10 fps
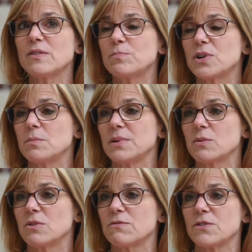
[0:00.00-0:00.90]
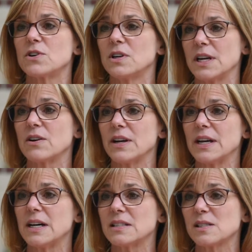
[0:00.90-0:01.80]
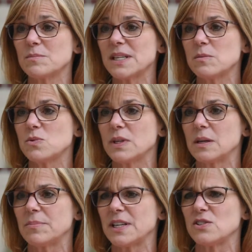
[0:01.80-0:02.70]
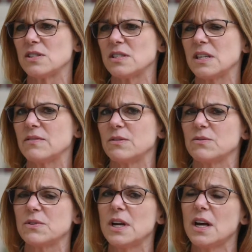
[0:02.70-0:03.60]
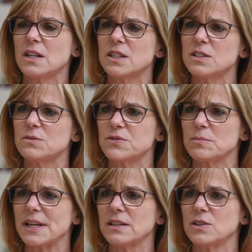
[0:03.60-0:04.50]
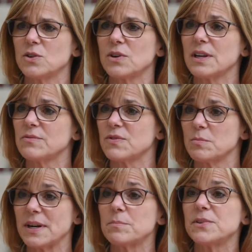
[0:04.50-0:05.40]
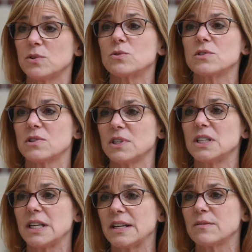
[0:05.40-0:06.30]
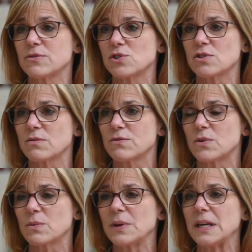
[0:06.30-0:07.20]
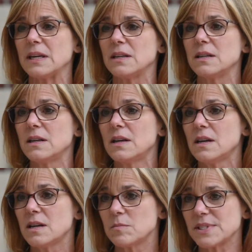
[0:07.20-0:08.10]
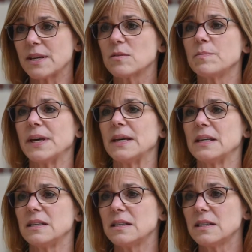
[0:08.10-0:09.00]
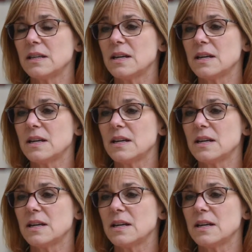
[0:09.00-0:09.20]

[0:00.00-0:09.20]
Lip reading: have a pretty big referral area. Sometimes we get patients even a little from Illinois, from up in northern Indiana for sure, Fort Wayne, South Bend,